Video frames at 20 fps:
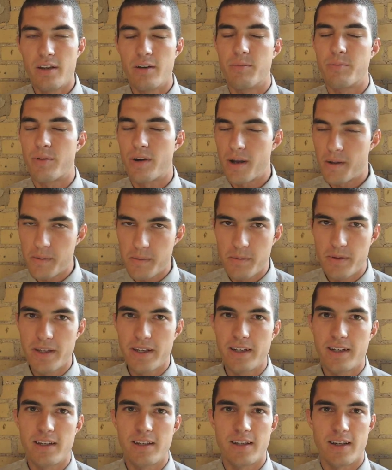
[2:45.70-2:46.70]
you're
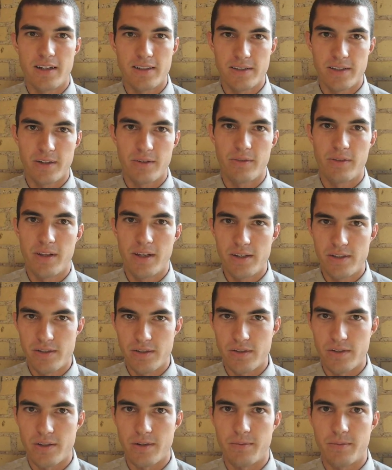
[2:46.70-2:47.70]
probably in a toxic
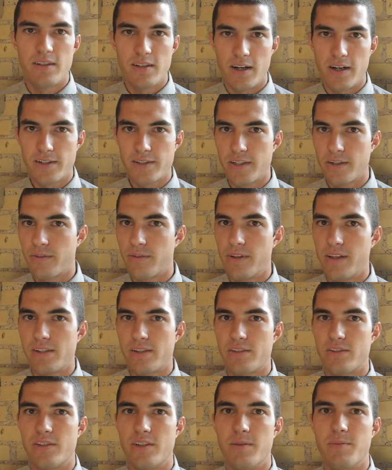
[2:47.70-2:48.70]
relationship. Toxic
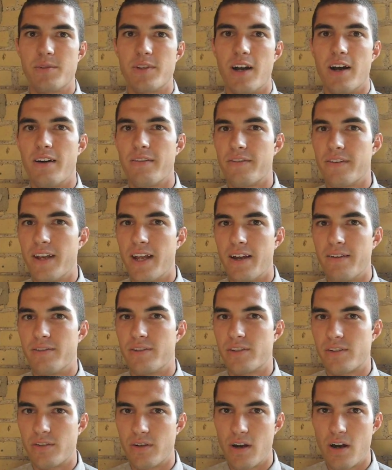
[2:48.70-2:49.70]
relationships often have
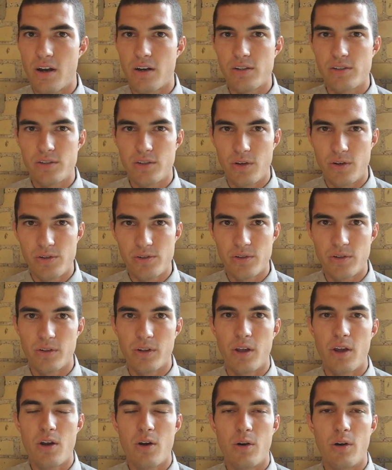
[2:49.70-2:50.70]
strong
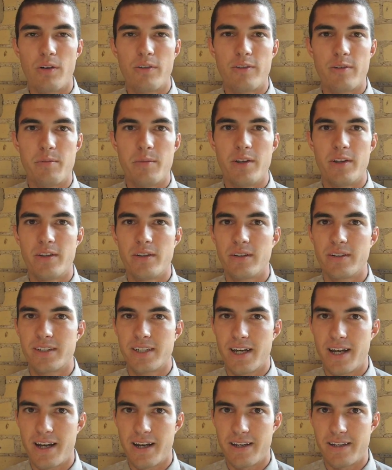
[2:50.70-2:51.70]
social or familial
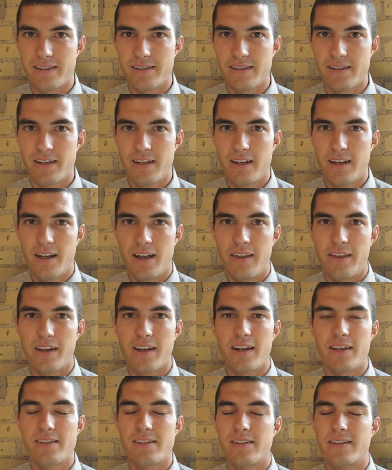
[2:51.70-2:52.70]
ties, and it
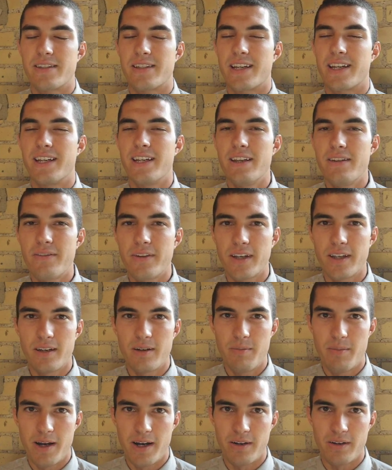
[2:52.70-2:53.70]
causes a significant
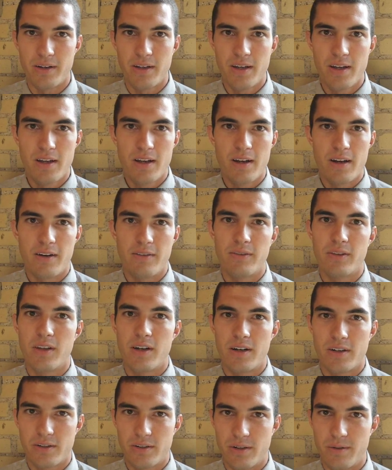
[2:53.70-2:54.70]
amount of
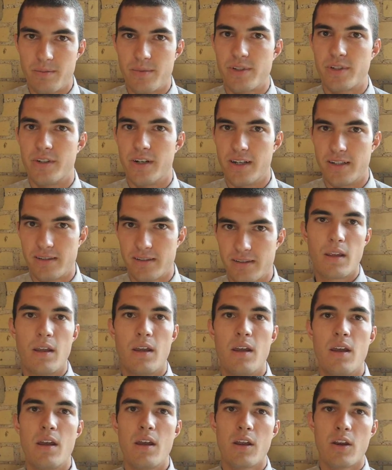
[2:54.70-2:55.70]
long-term stress.
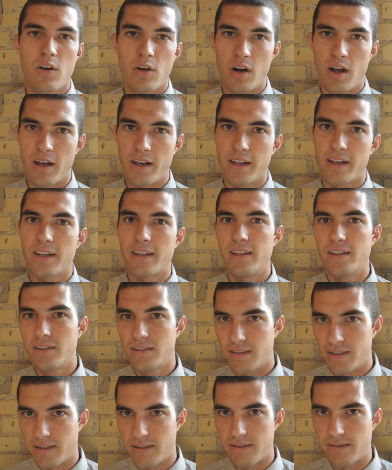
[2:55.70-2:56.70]
Chronic
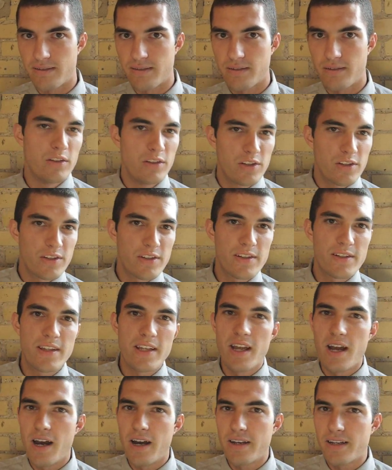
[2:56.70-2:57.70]
illness. Just as
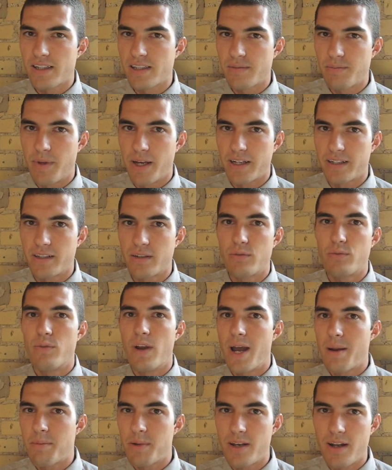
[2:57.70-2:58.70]
the unexpected
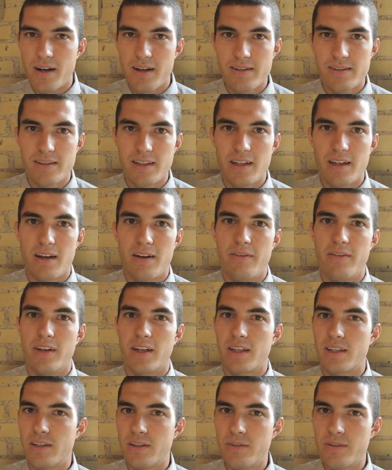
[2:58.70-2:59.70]
rapid onset of an
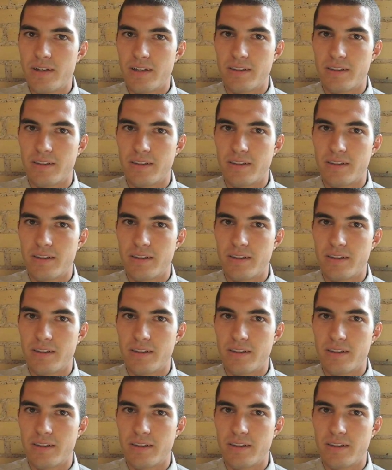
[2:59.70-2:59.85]
acute